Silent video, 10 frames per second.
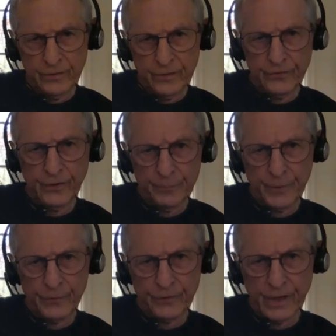the
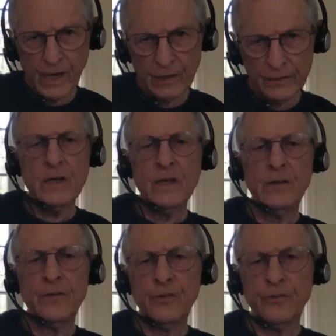subpersonality.
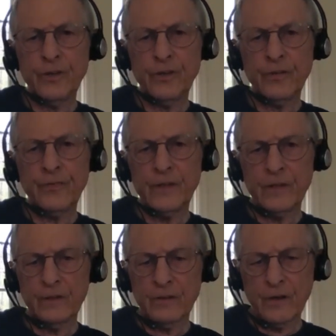It's as if
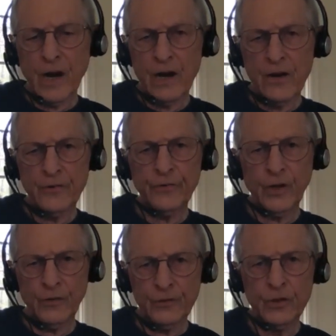the higher
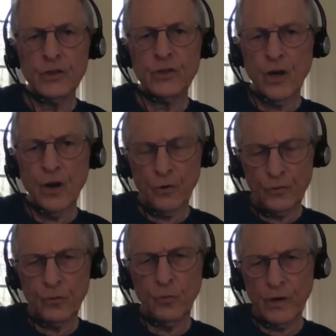self could go
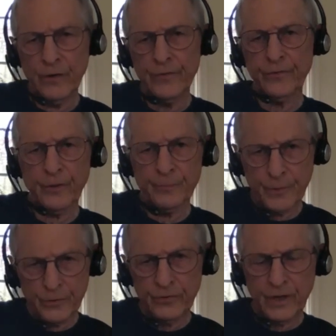to where the
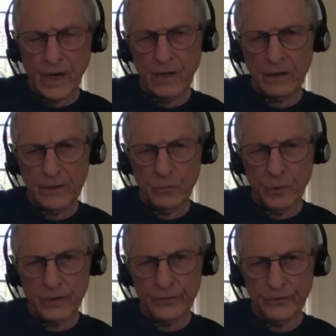subpersonality
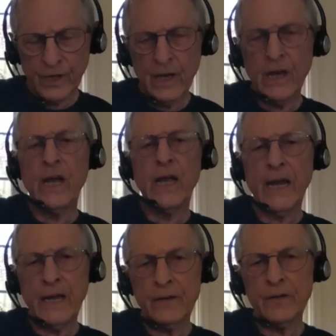was
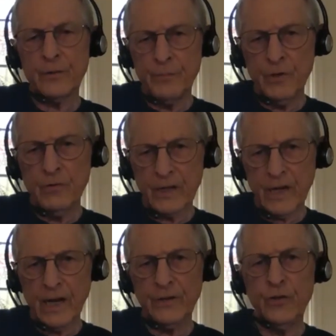and
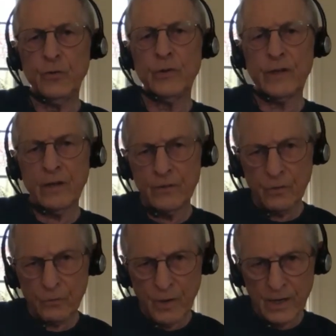communicate to it
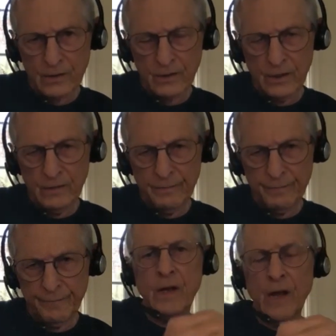directly.
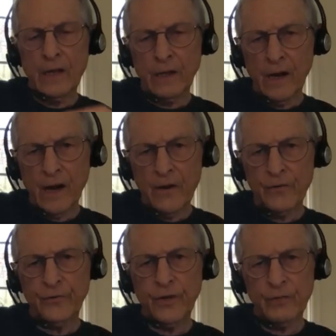And higher
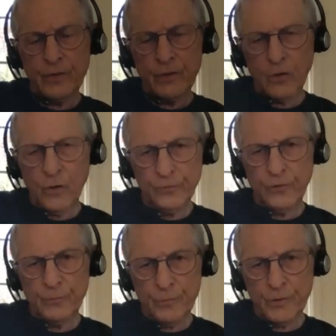self could
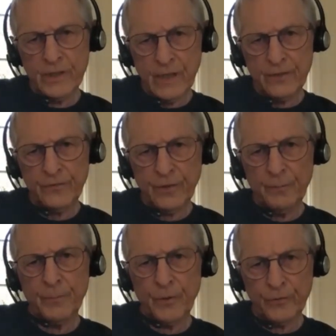also bring that
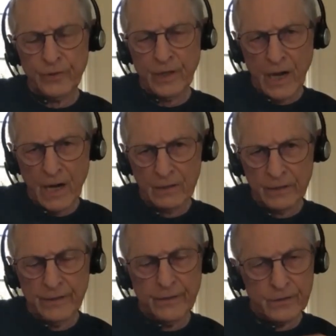
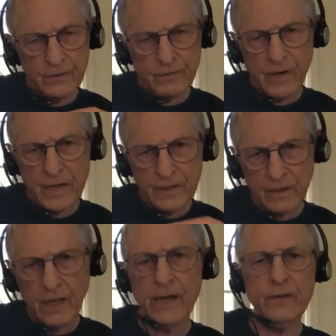subpersonality, the divine
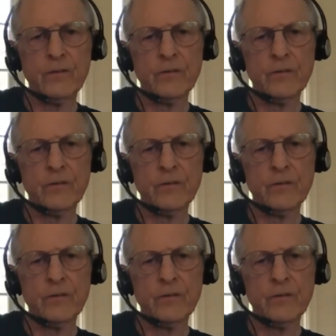light